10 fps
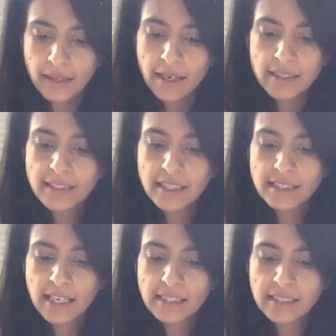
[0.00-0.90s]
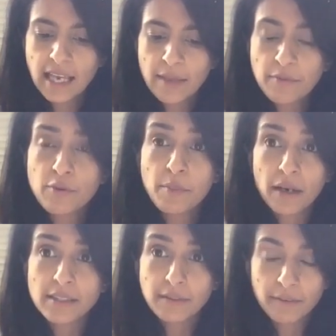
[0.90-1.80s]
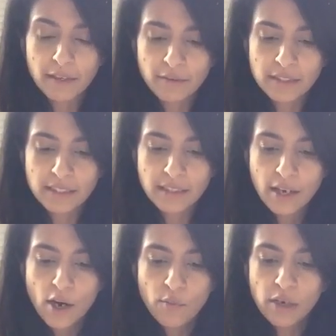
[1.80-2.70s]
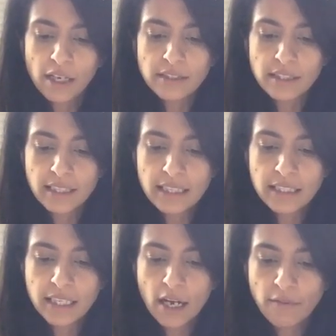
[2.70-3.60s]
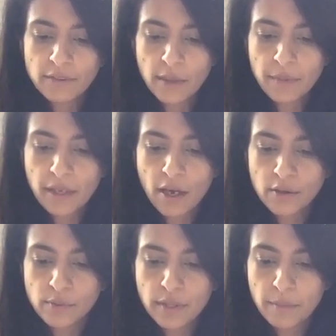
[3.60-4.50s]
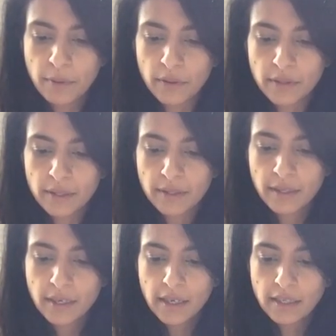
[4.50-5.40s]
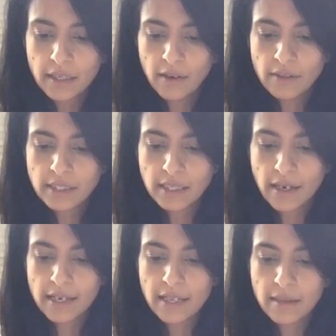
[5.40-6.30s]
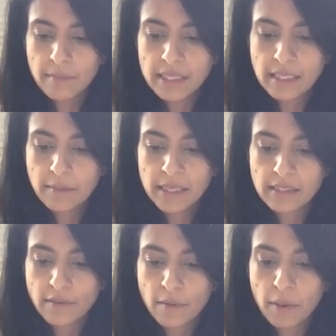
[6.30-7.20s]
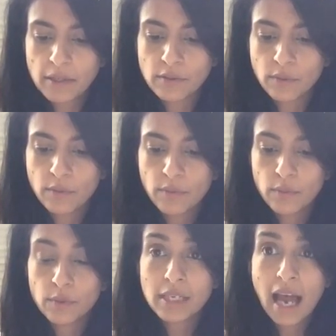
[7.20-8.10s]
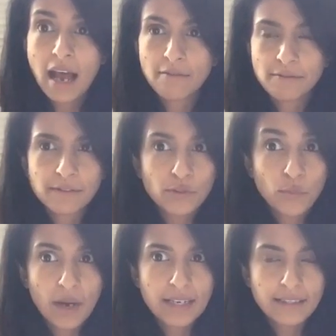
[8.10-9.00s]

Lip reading: And success came through perseverance. Reluctantly, she covered up the code with a book. The last line and the missing piece of the puzzle would have to wait.